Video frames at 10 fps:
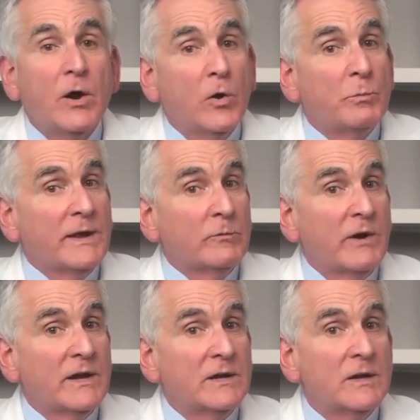Oh, by the
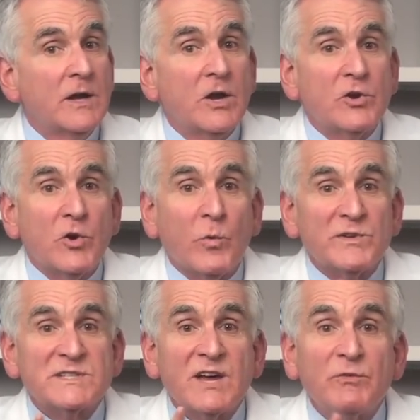way, no
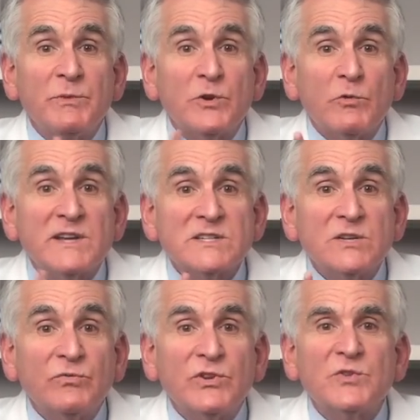one's ever been
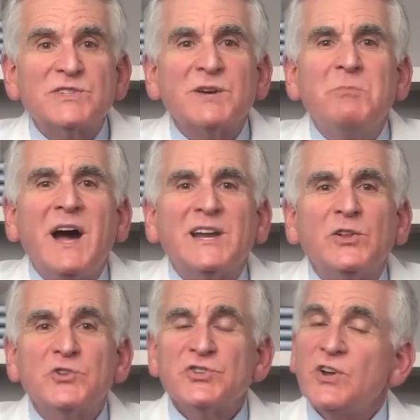arrested for using a body
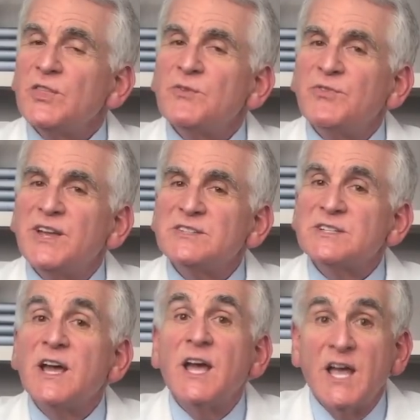lotion on their
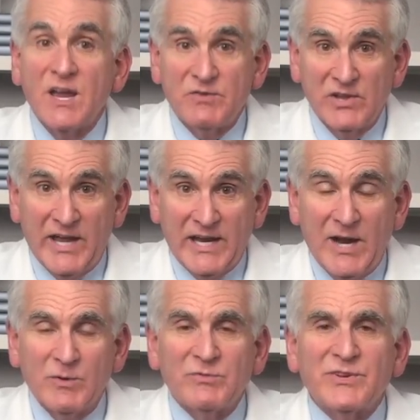face if you like
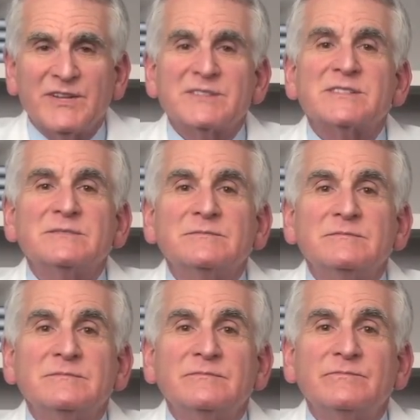how it feels.
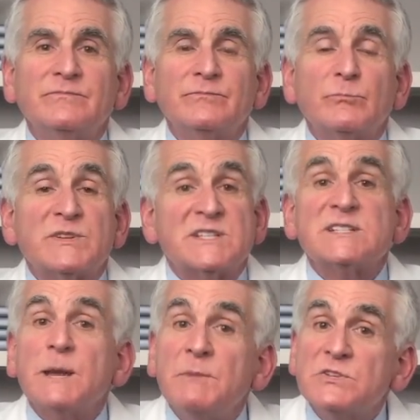But
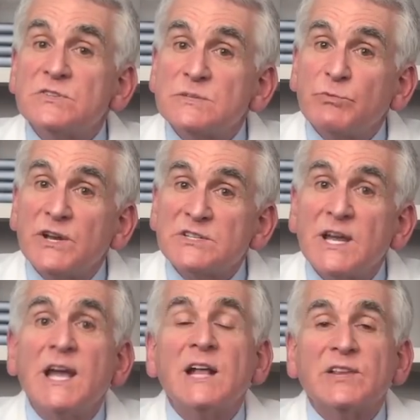since I mentioned
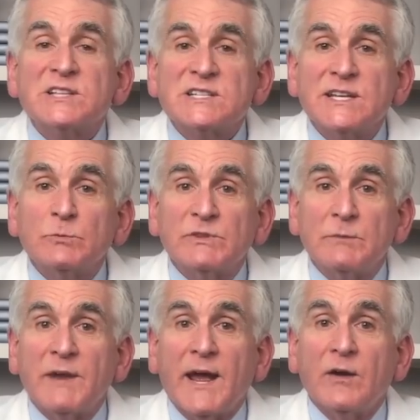sprays, let's deal with
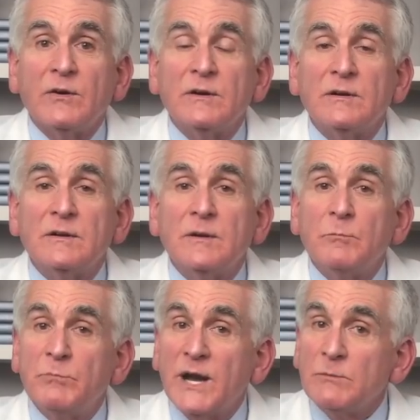them now.
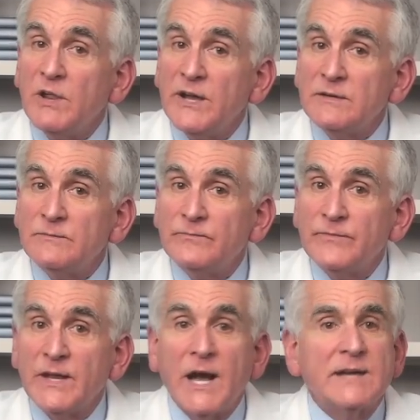Bottom line,
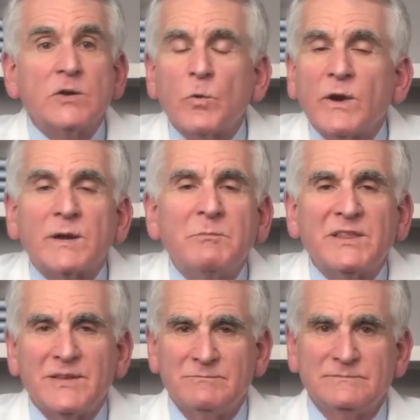I don't
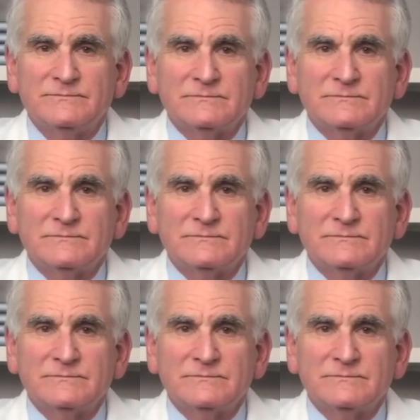recommend them.